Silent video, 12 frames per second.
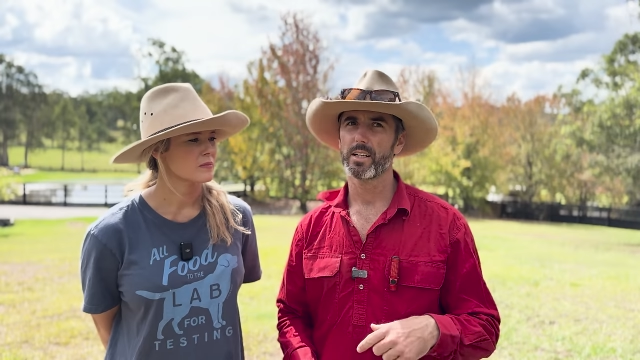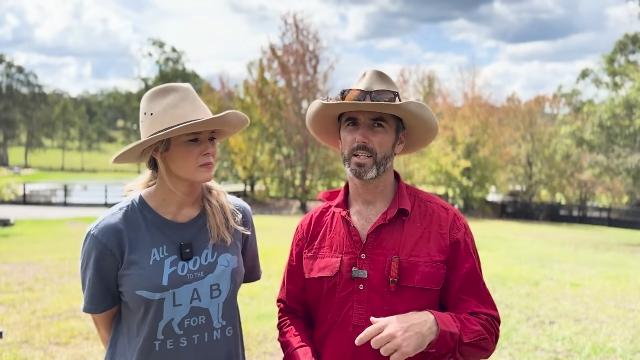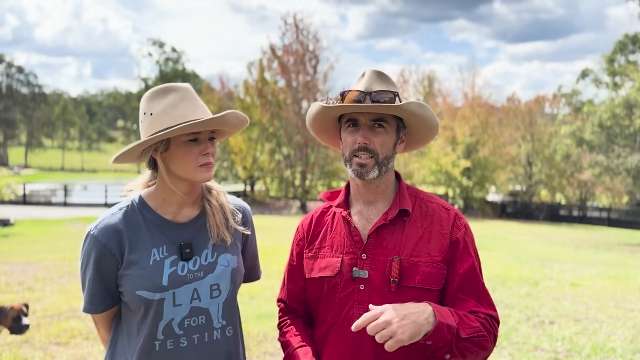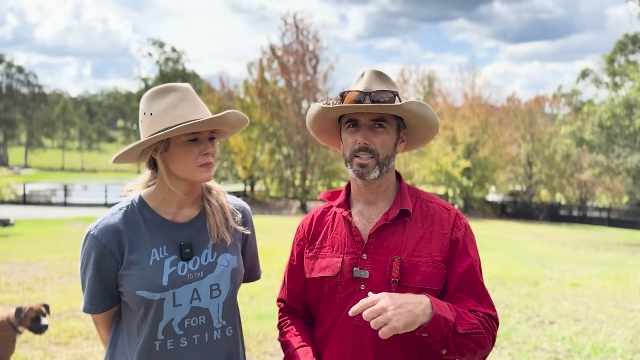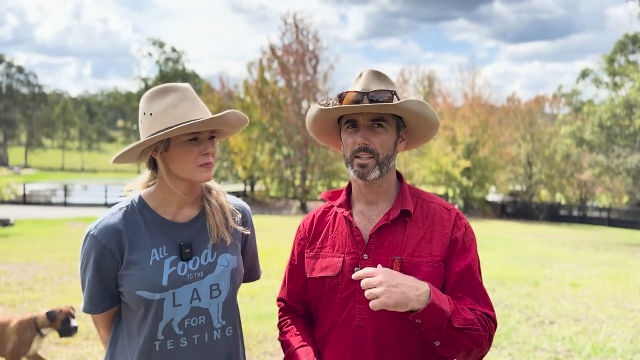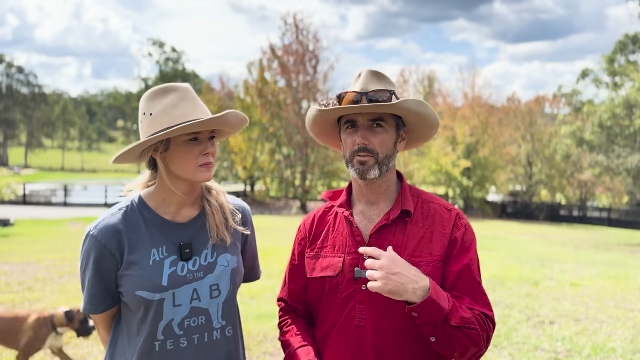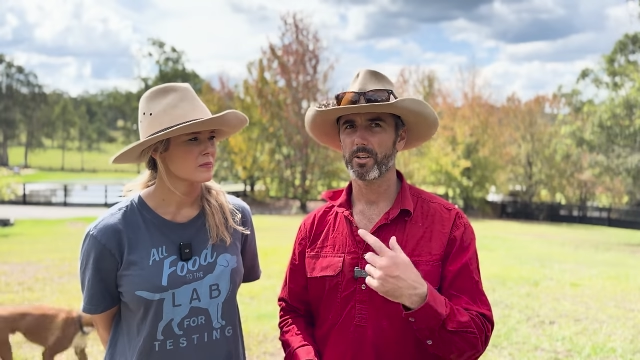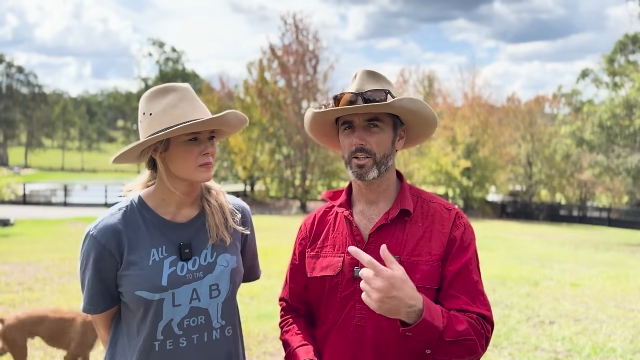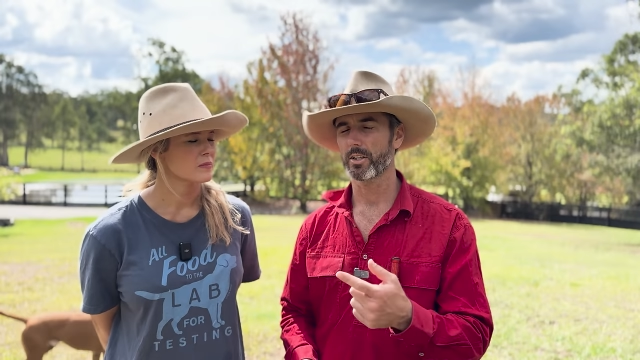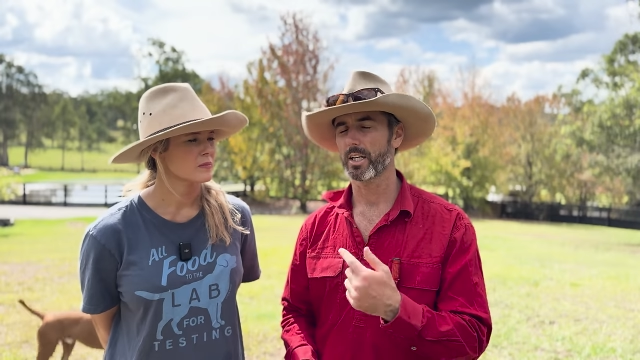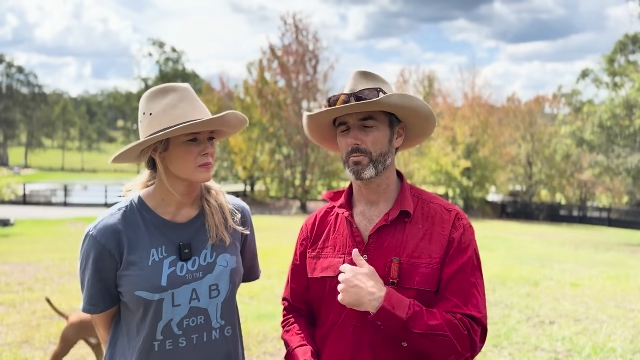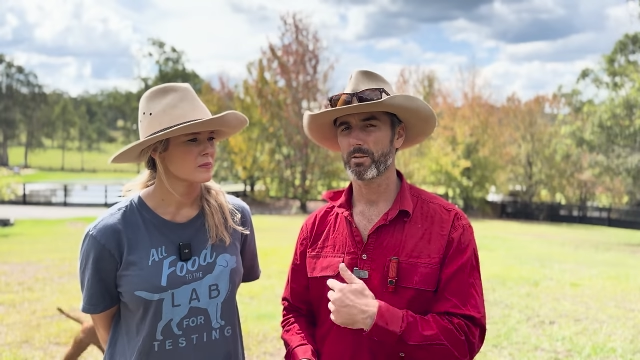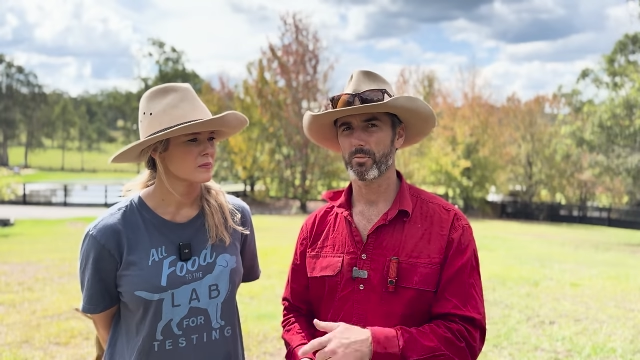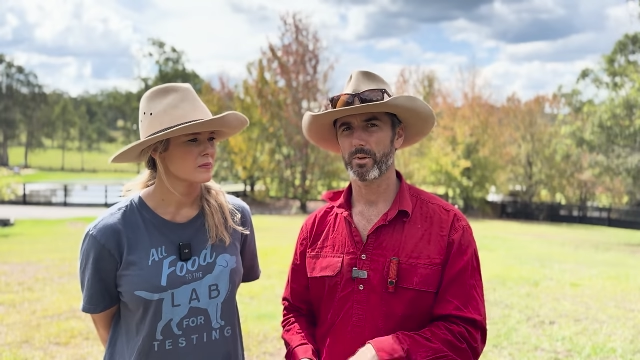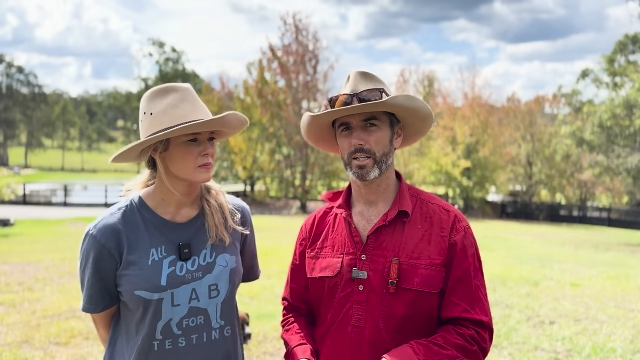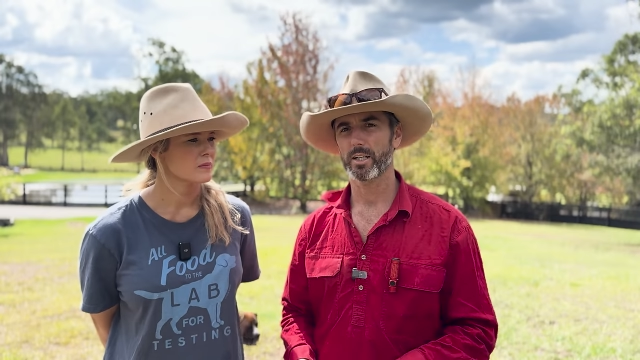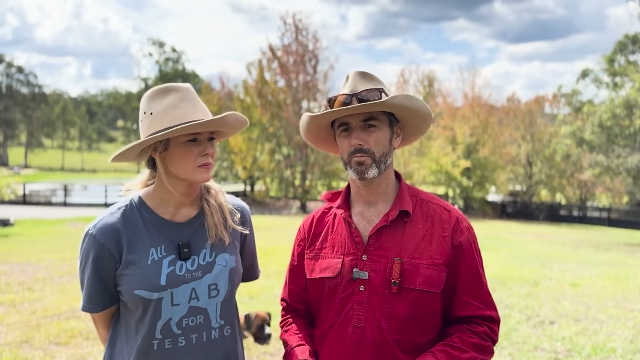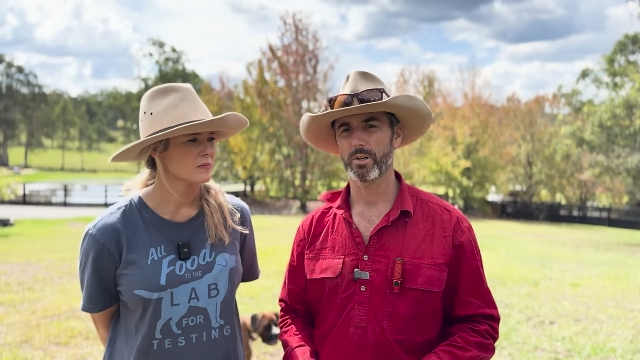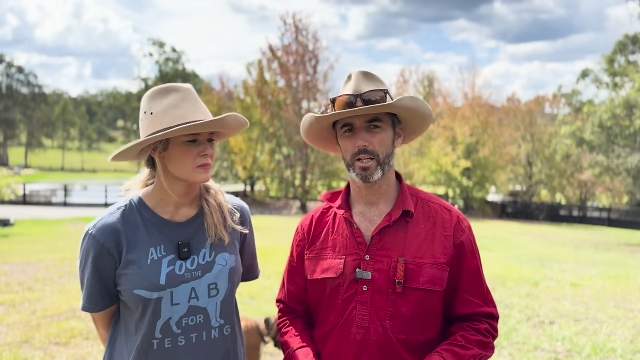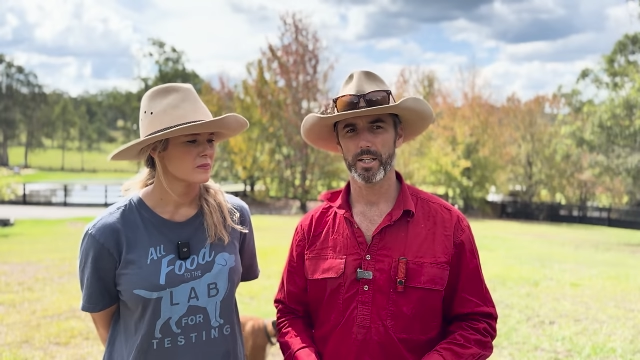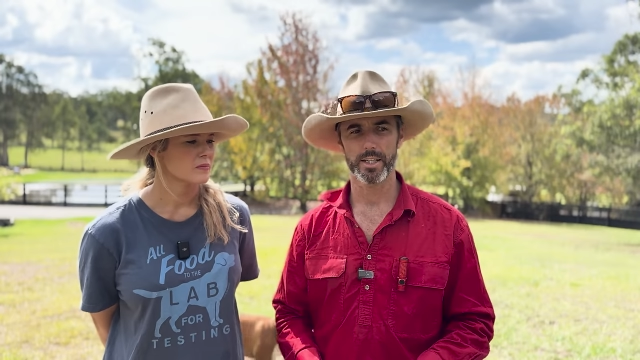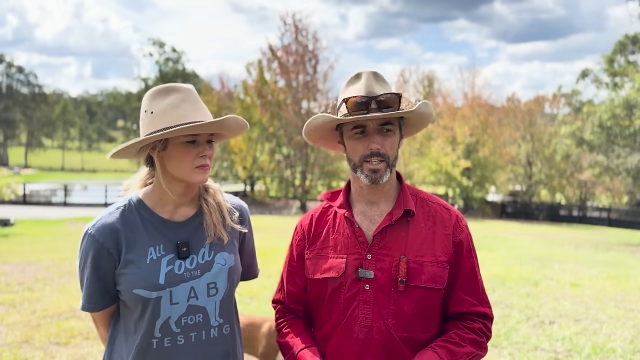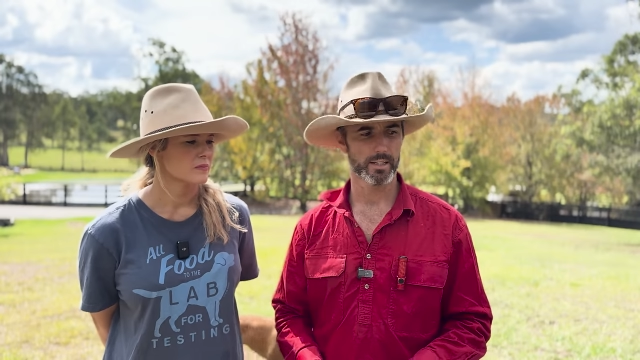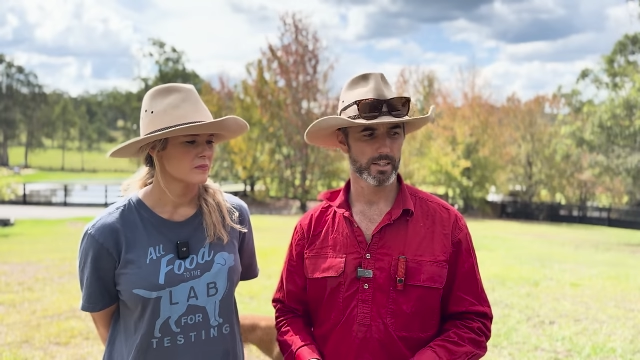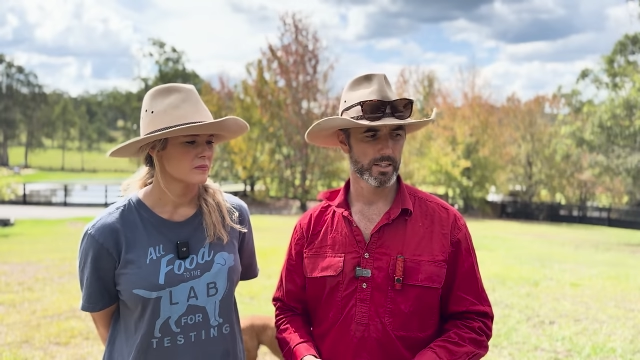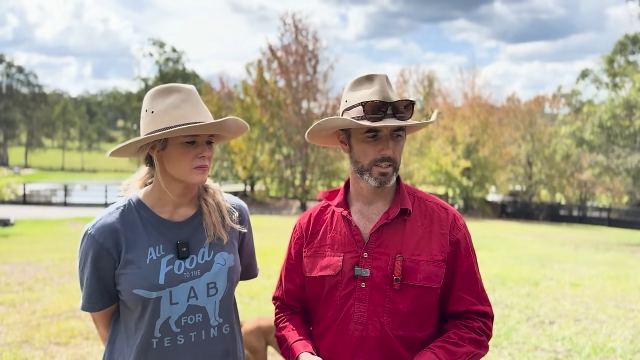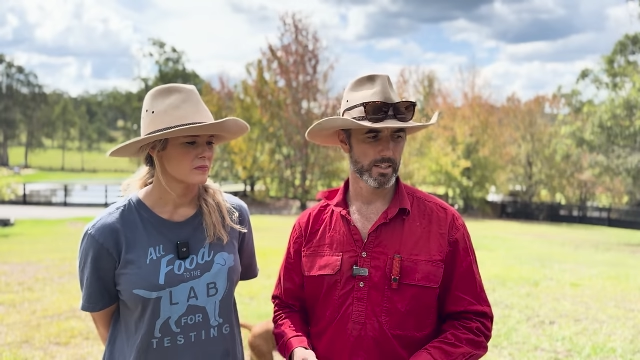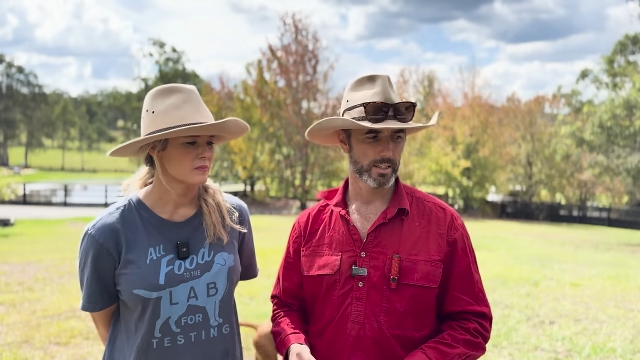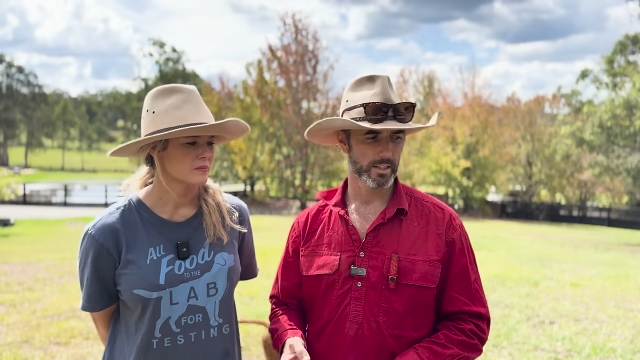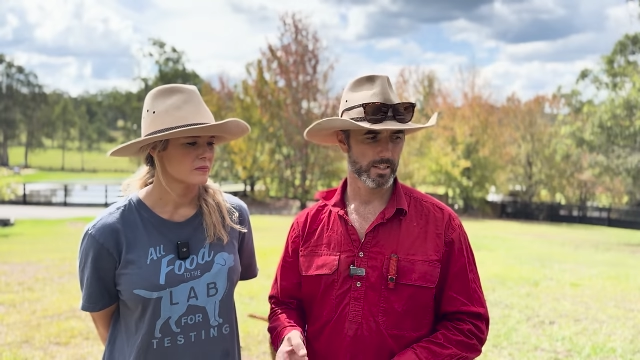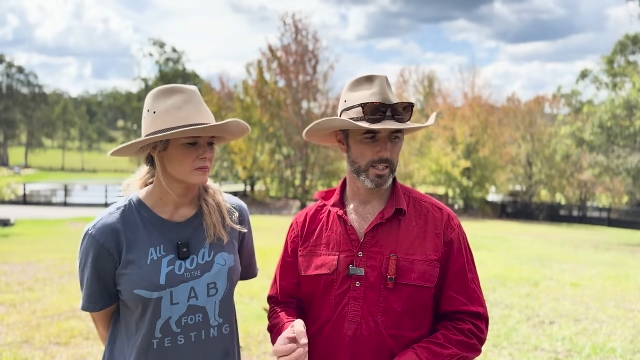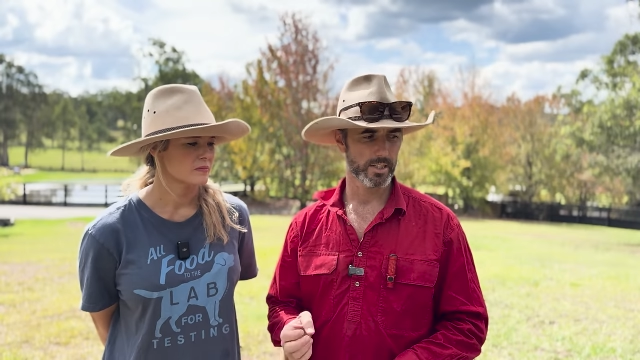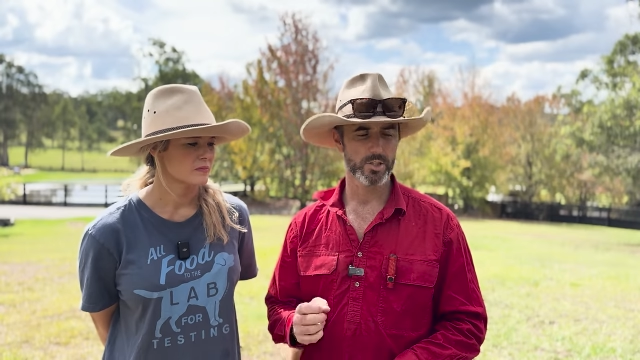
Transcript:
Speaker 1: identify or keep in the back of your mind that that